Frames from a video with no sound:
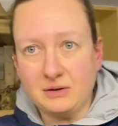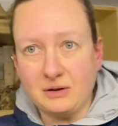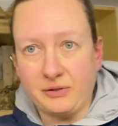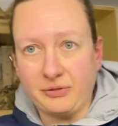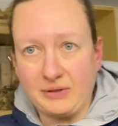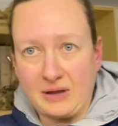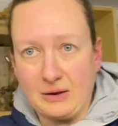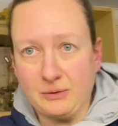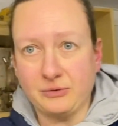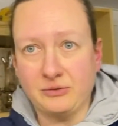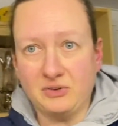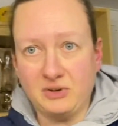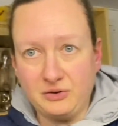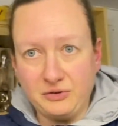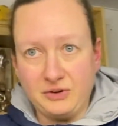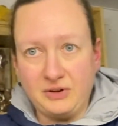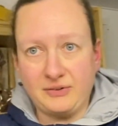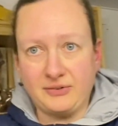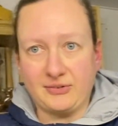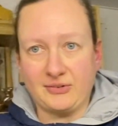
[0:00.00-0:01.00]
1000
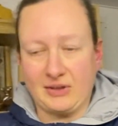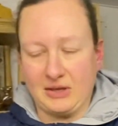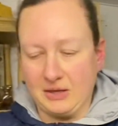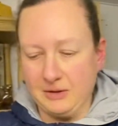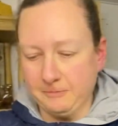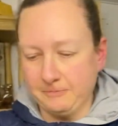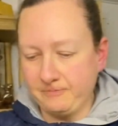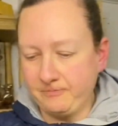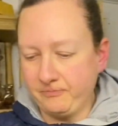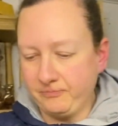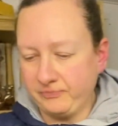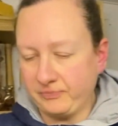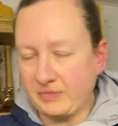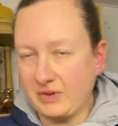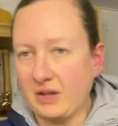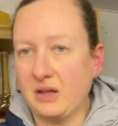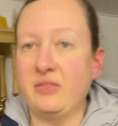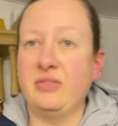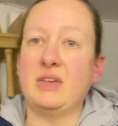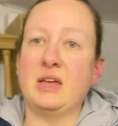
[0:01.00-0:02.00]
degrees C,
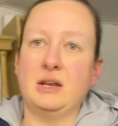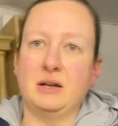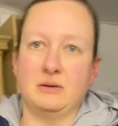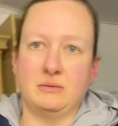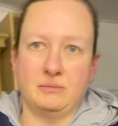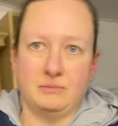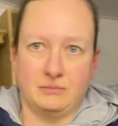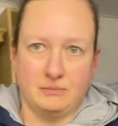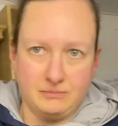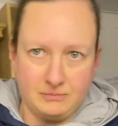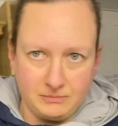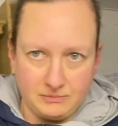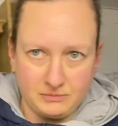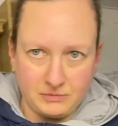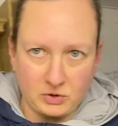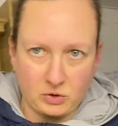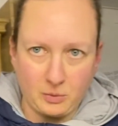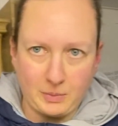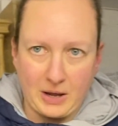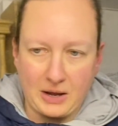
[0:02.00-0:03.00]
and then
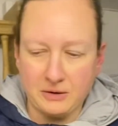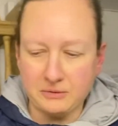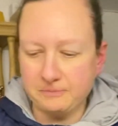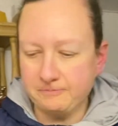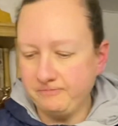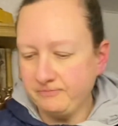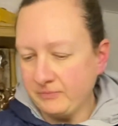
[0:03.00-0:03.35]
come out,